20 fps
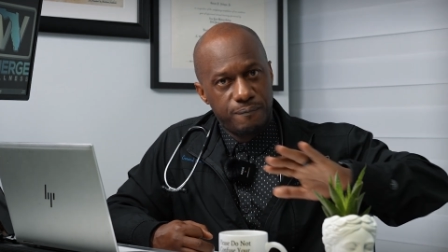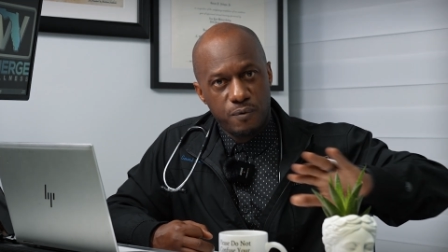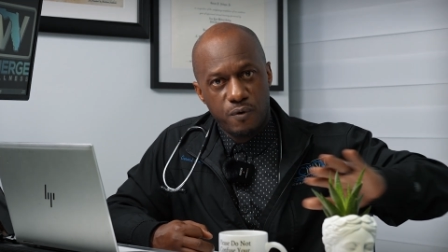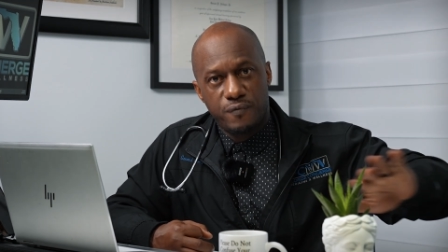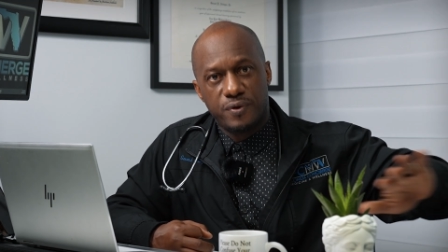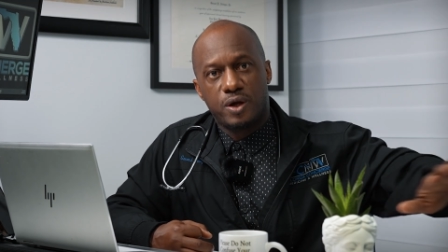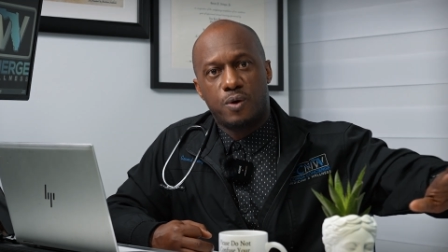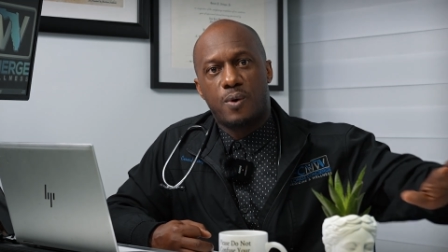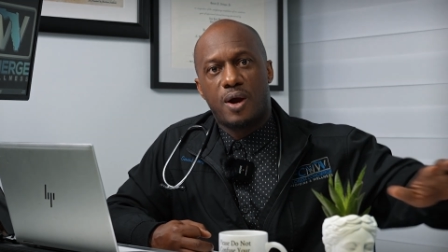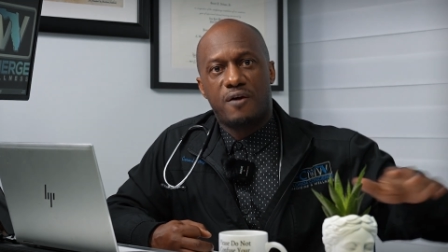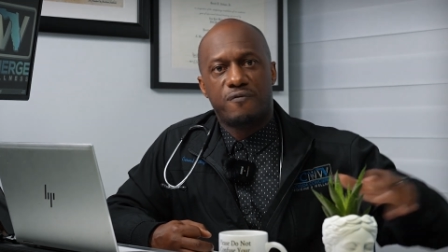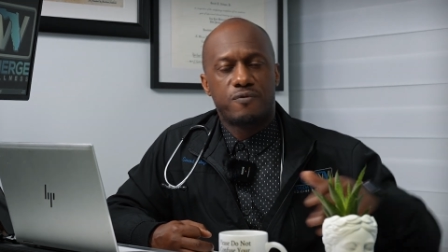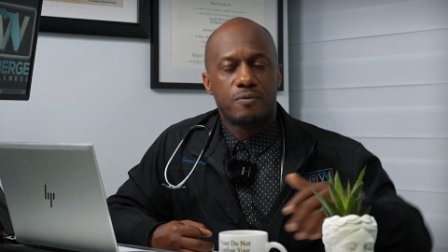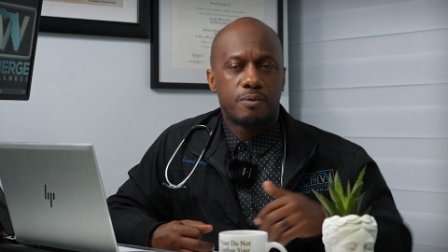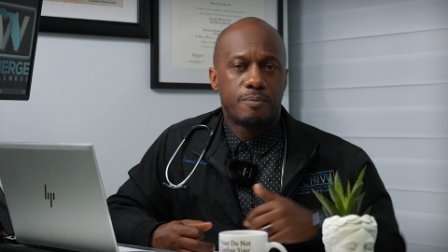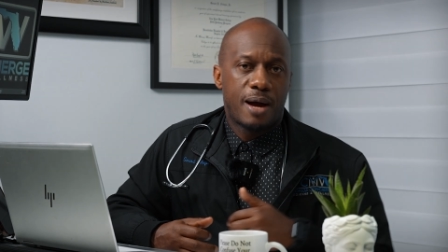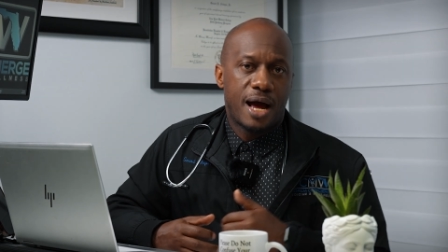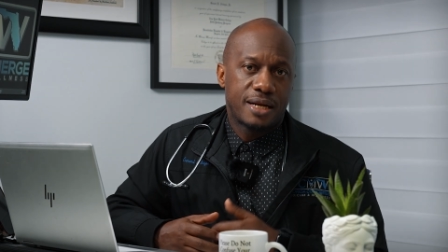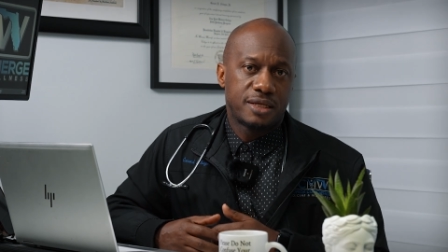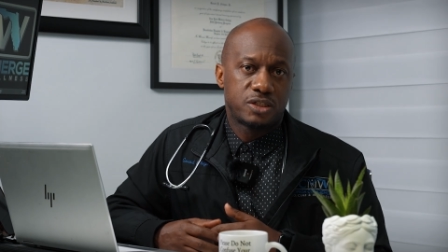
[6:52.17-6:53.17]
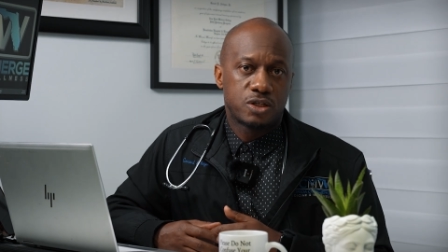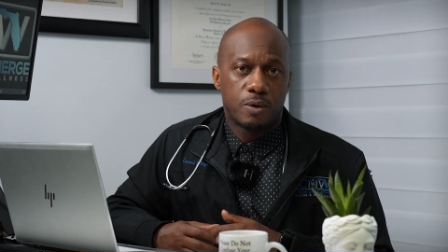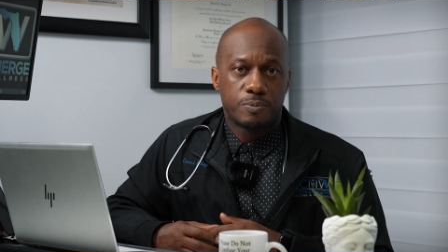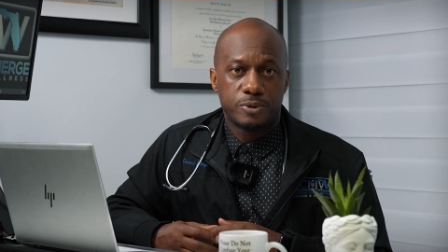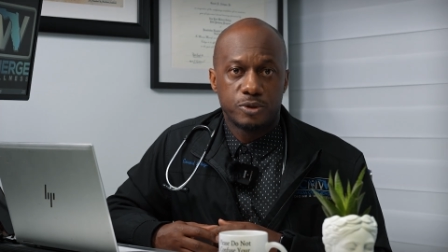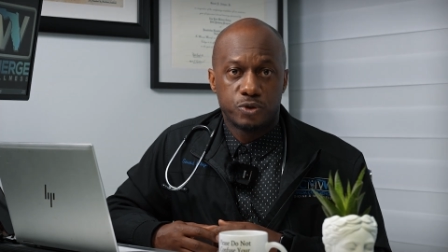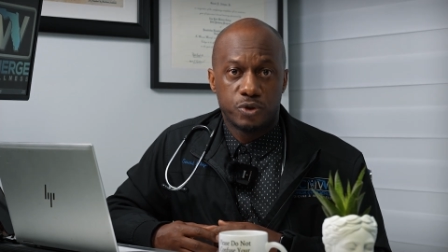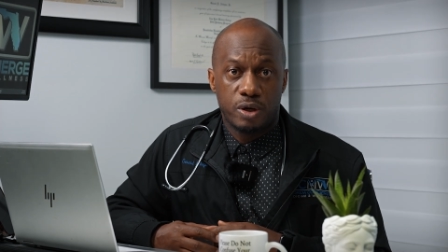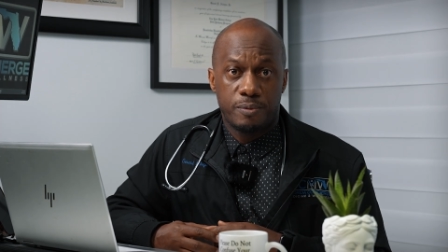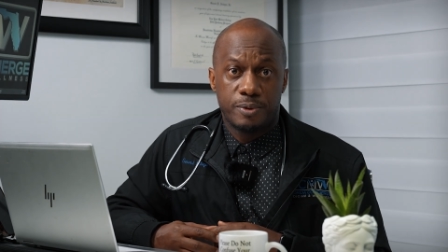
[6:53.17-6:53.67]
moving away from the body
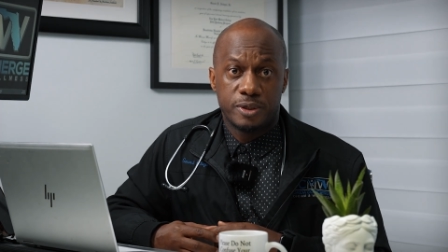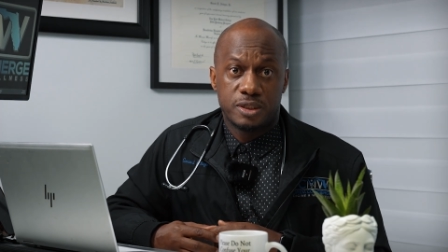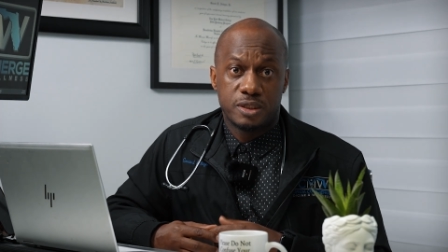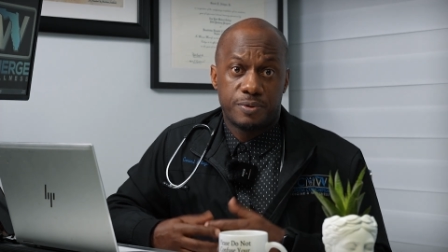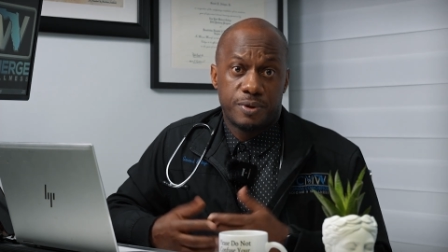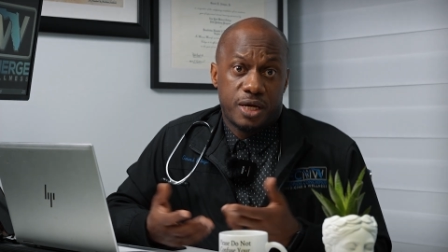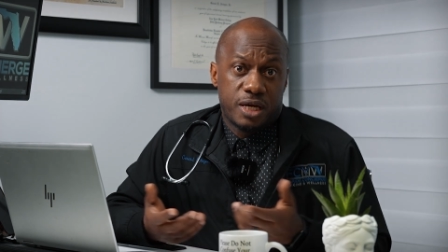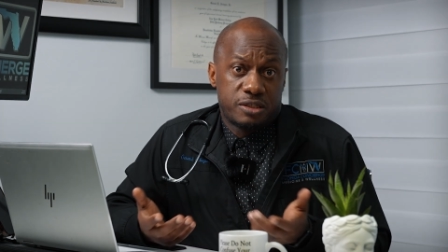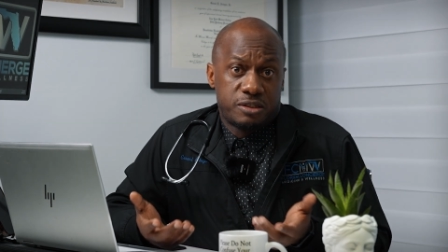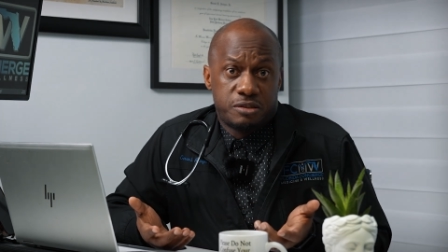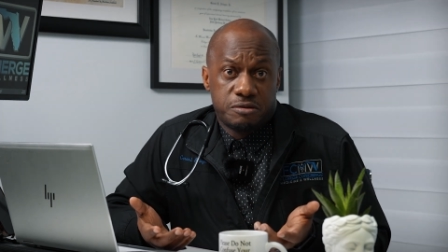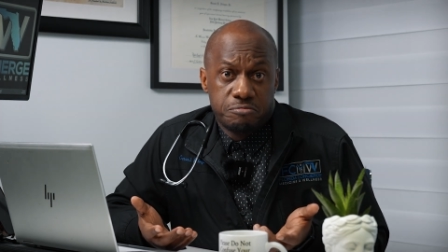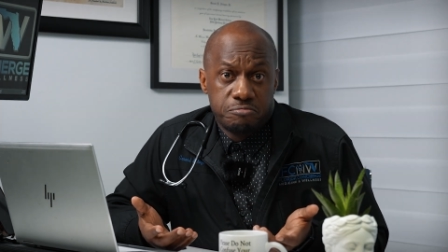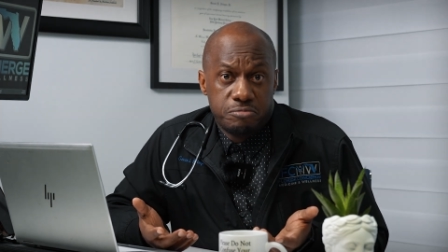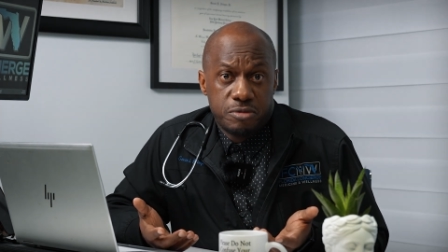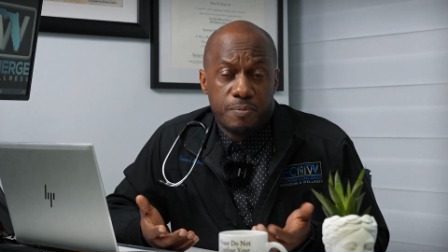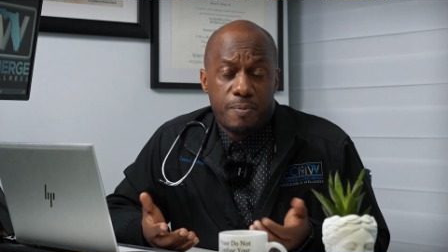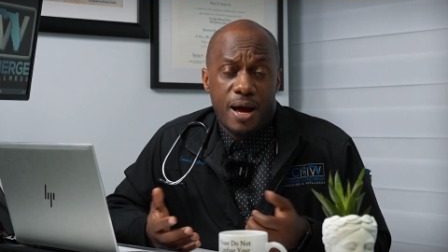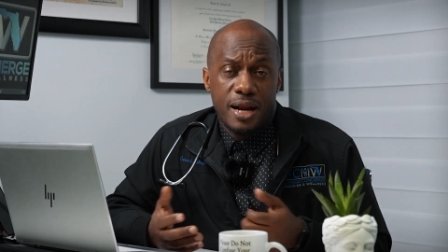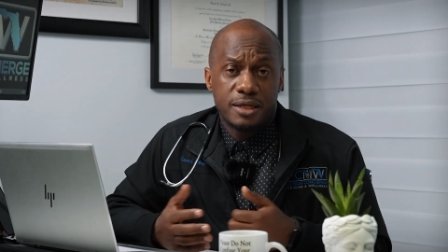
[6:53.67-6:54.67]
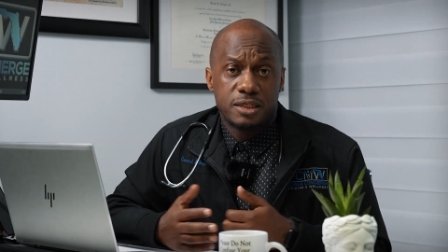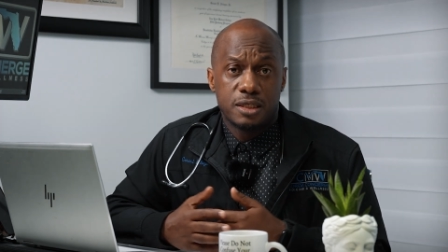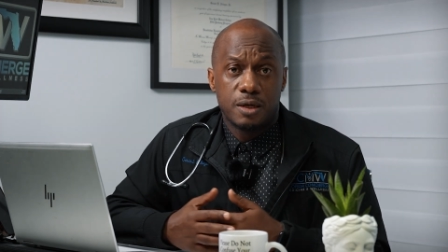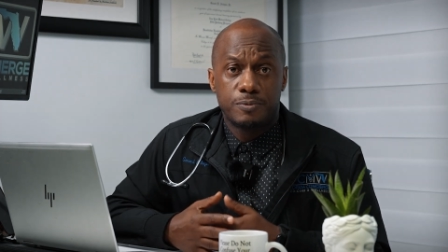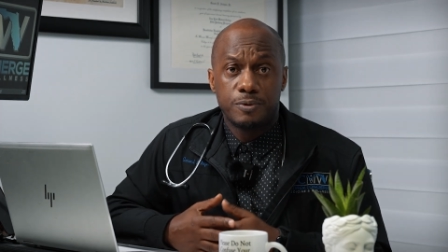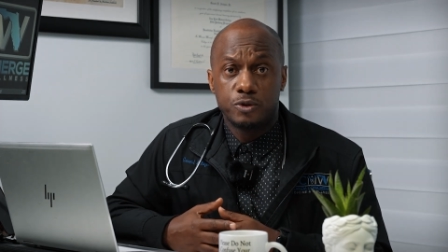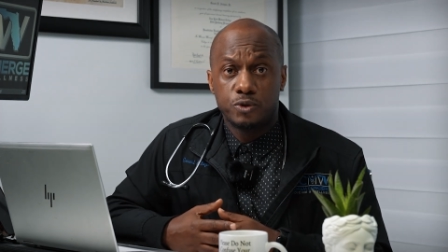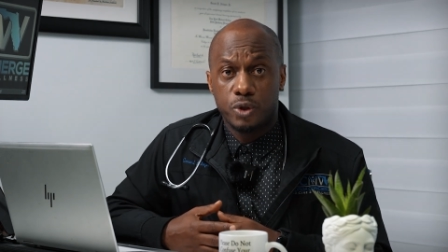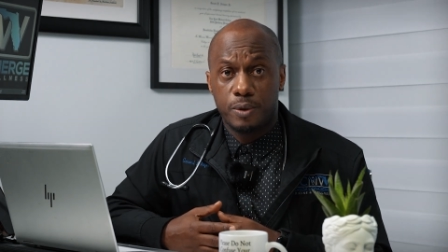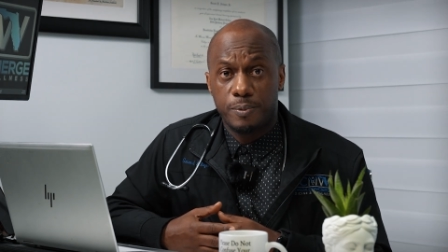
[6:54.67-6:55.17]
sculpting treatments because the body
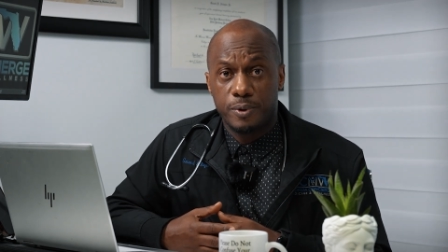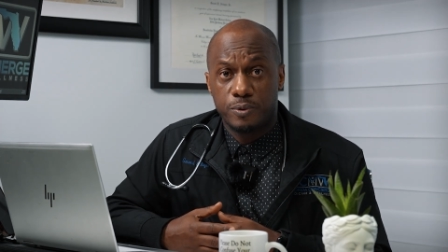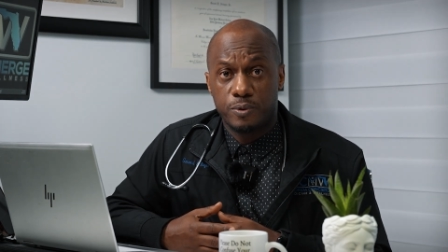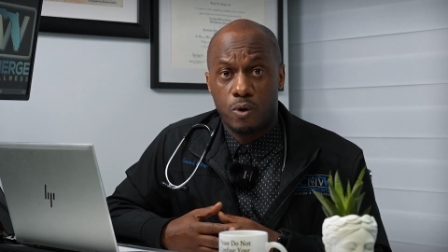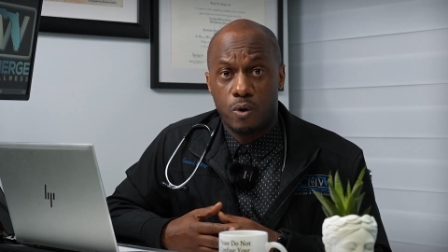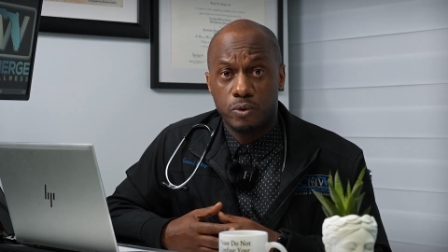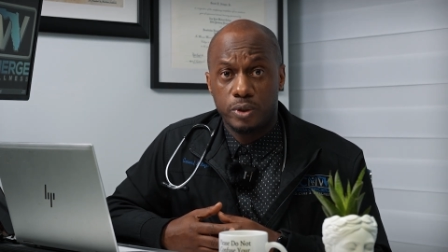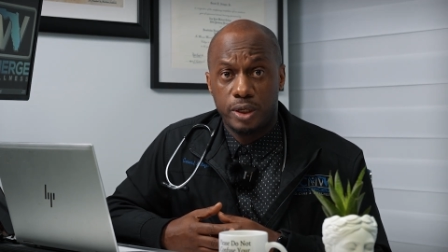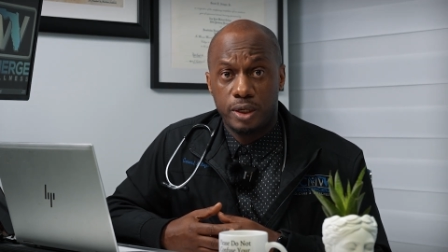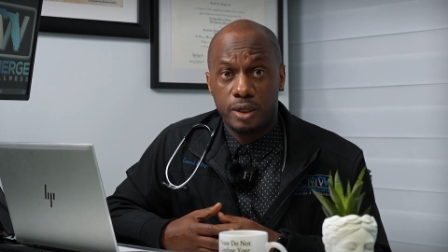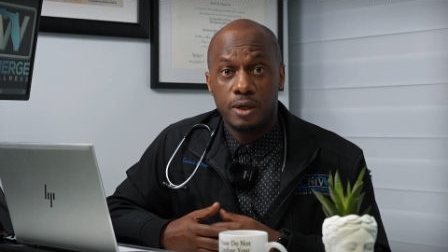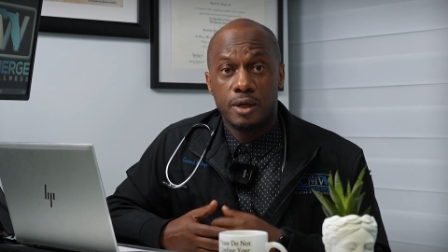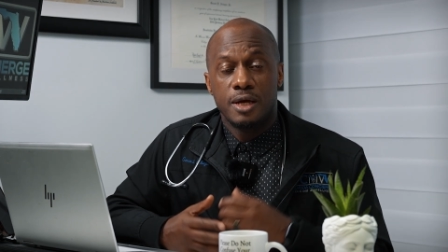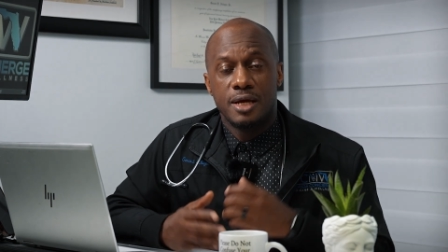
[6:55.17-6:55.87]
sculpting treatment only